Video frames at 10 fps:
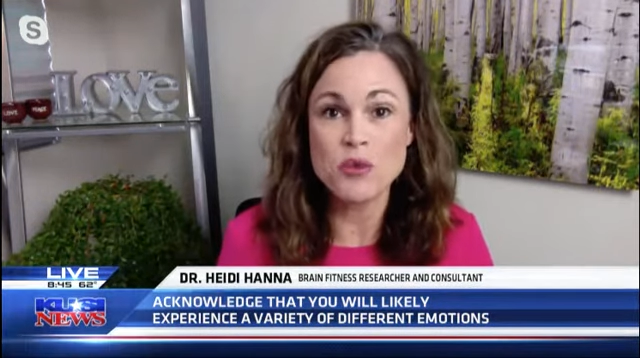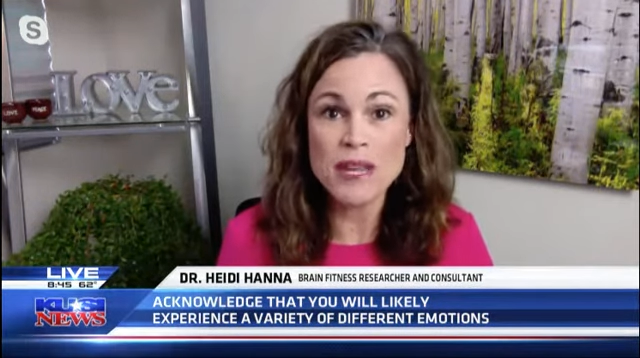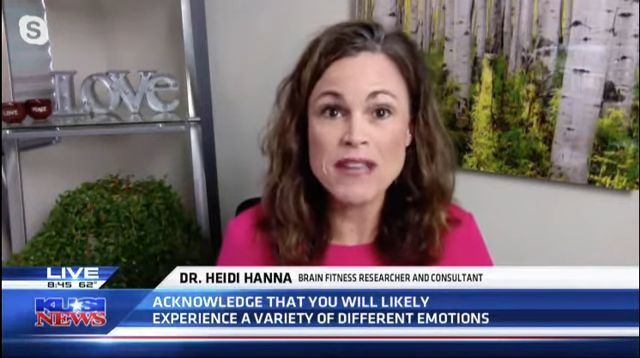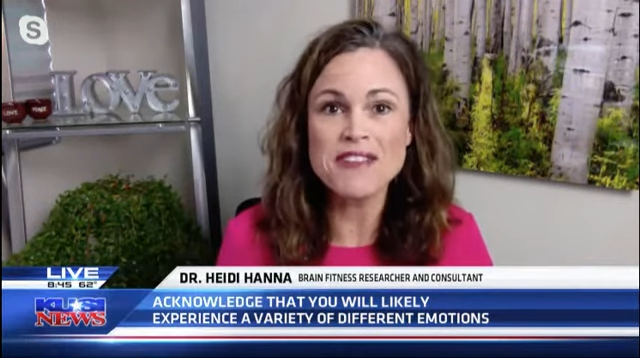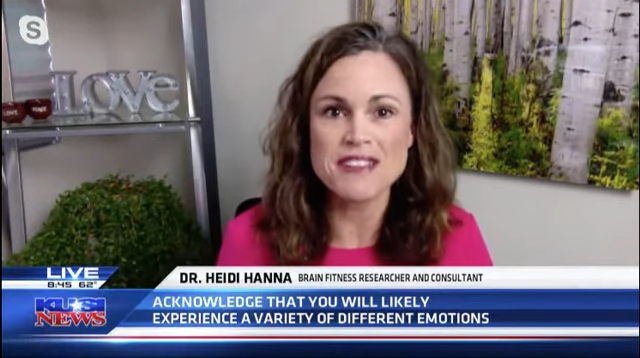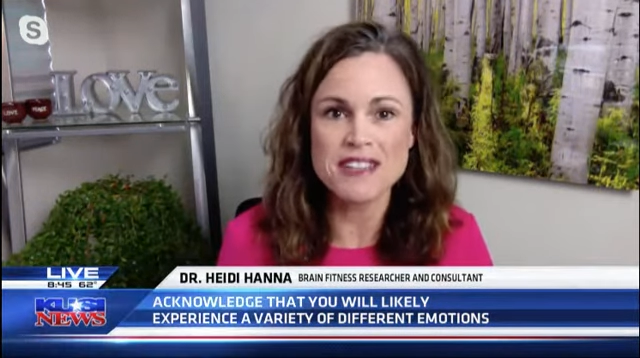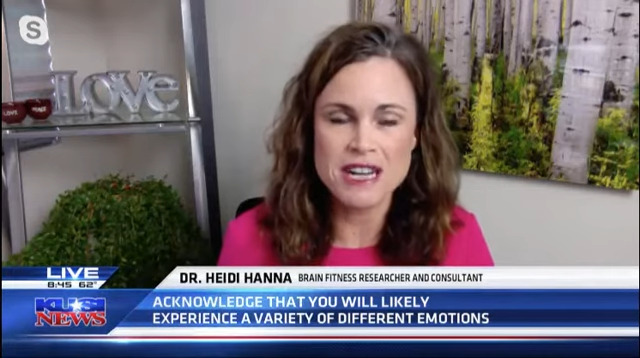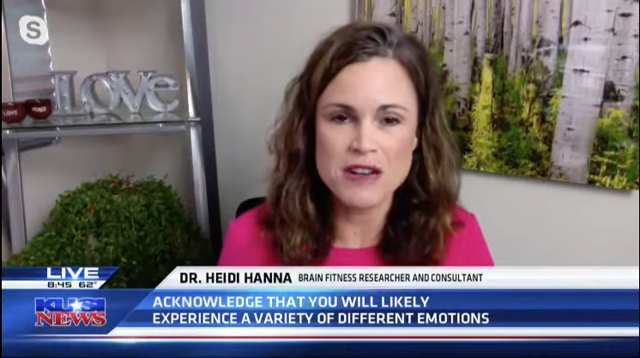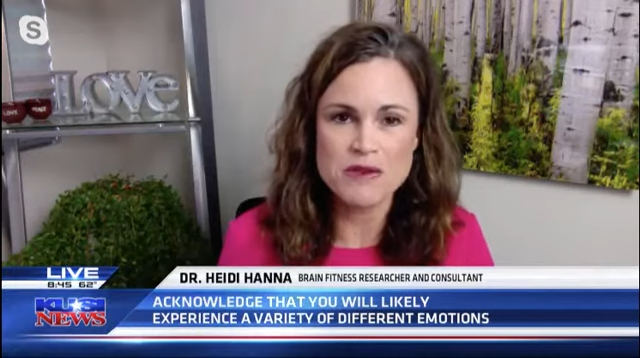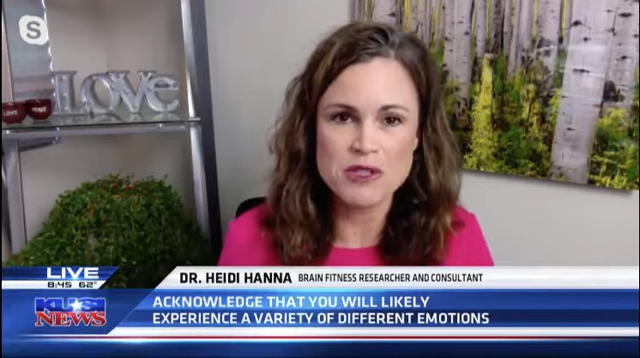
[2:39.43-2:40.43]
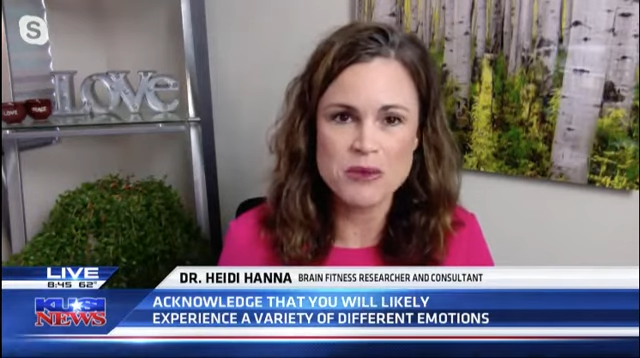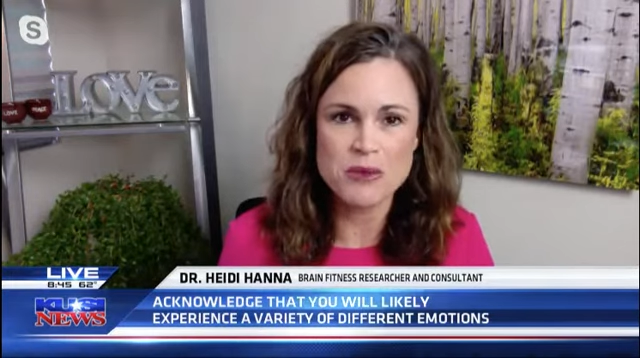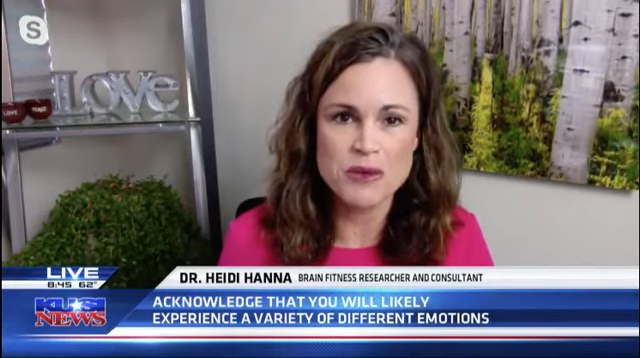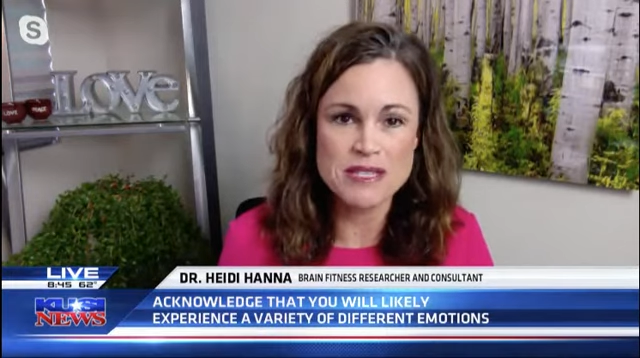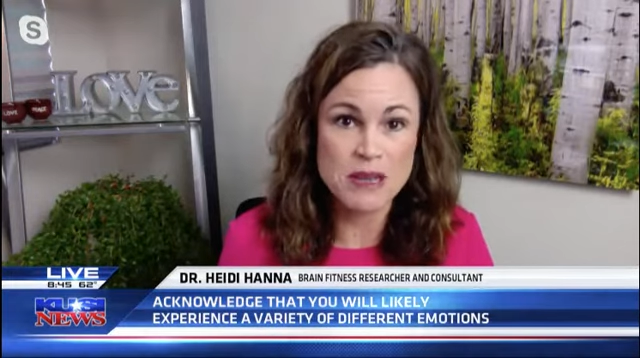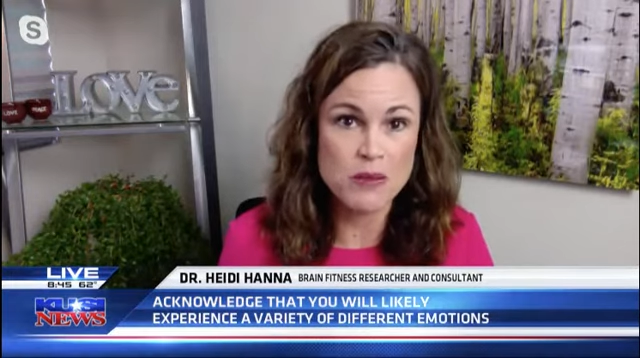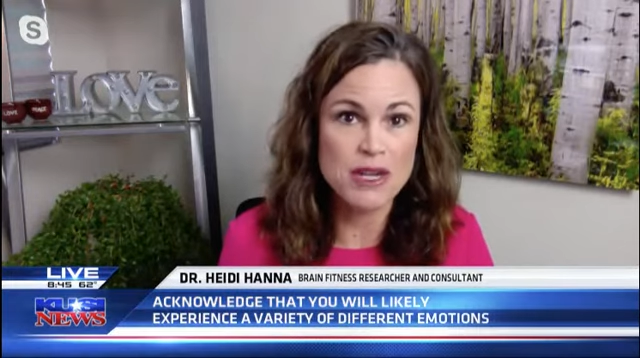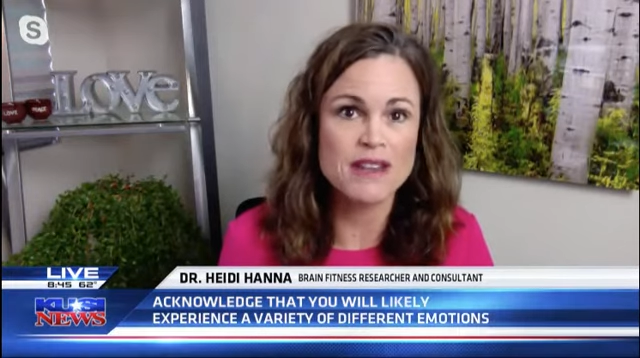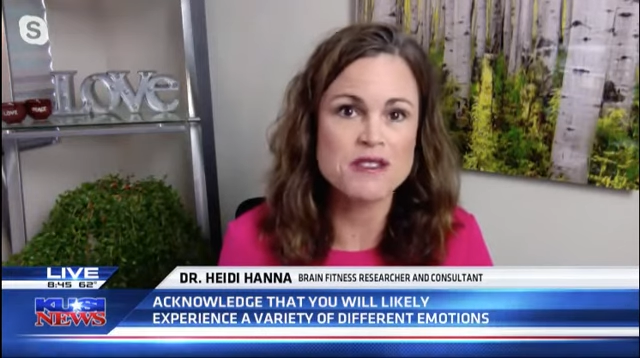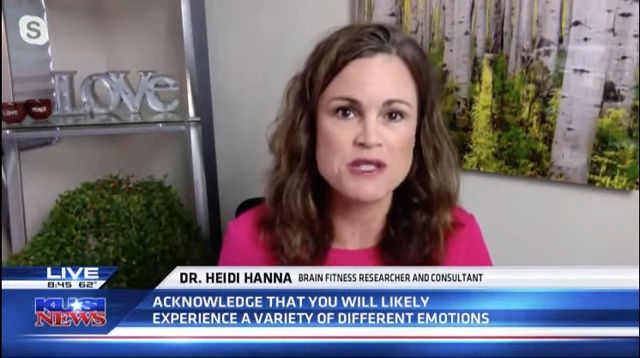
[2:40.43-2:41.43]
we feel uncomfortable with
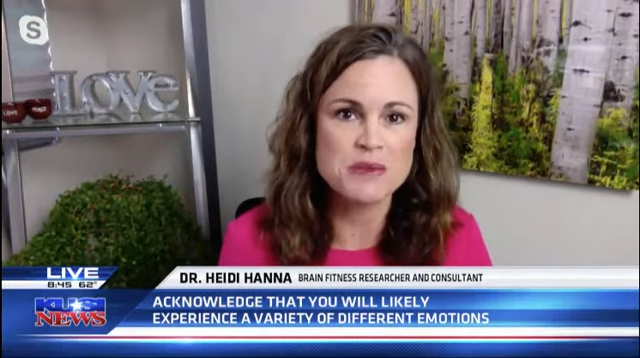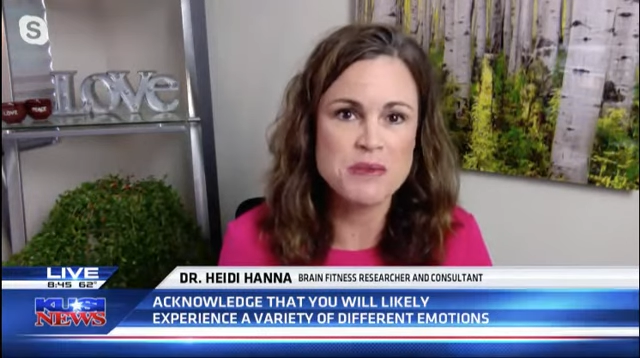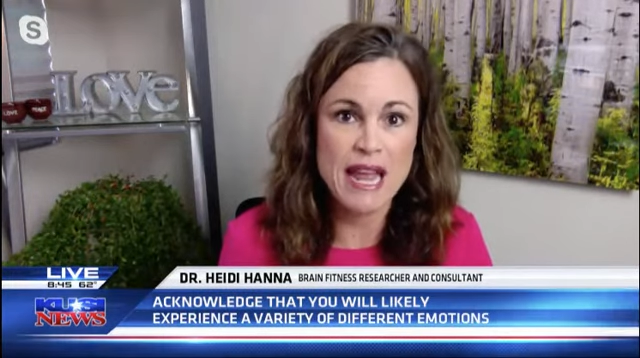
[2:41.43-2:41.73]
someone else's